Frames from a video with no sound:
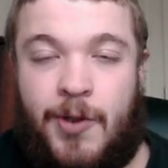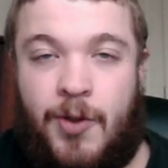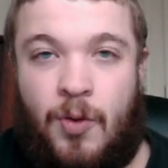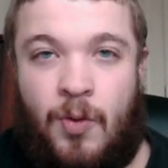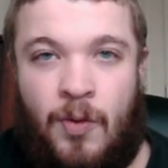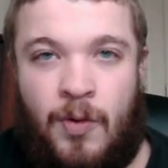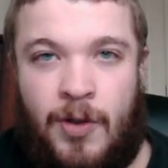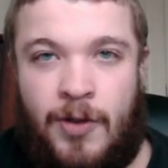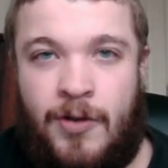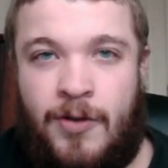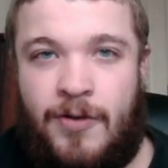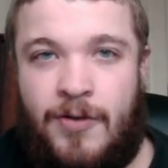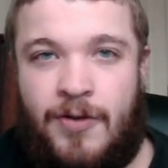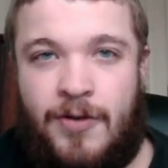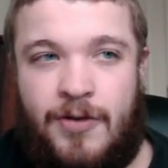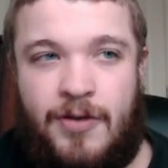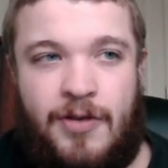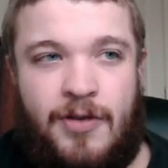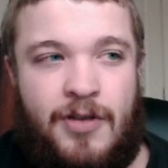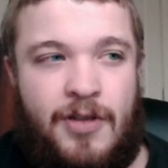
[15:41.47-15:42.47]

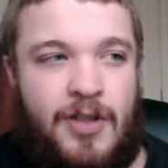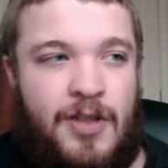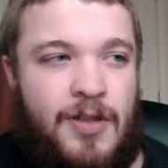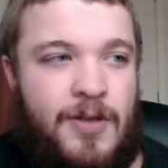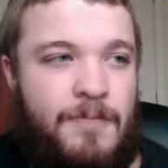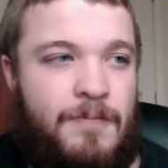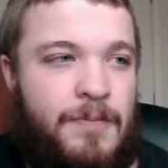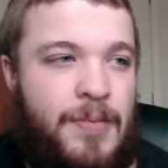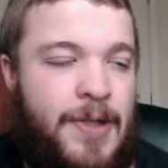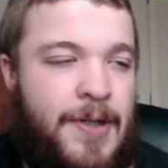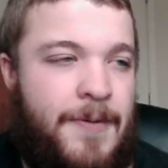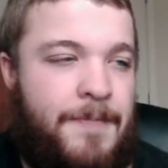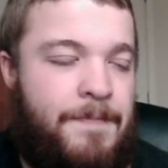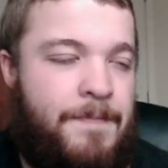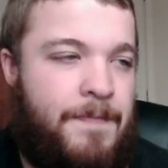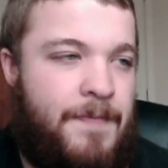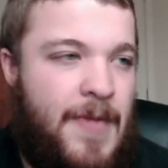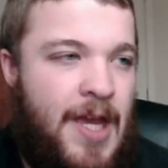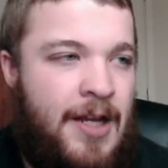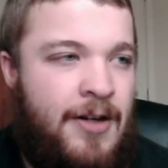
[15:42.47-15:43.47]
corners, but
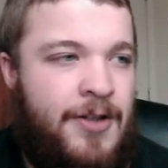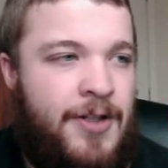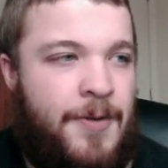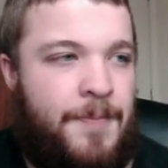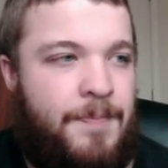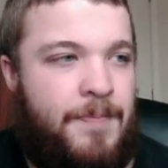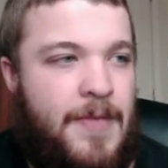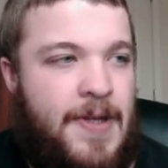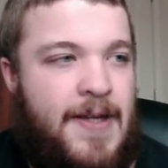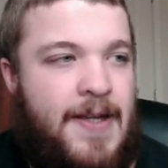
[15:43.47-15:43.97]
I don't know.